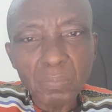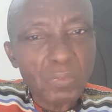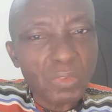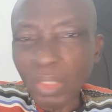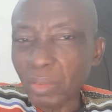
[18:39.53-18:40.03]

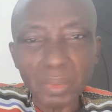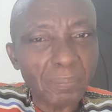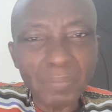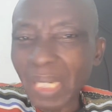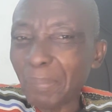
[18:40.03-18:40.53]

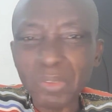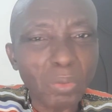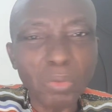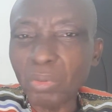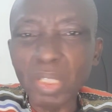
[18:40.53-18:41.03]
Nothing,
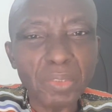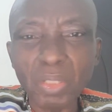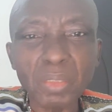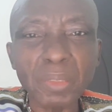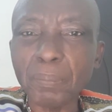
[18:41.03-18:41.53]
absolutely
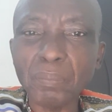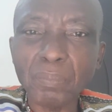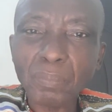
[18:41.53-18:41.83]
nothing.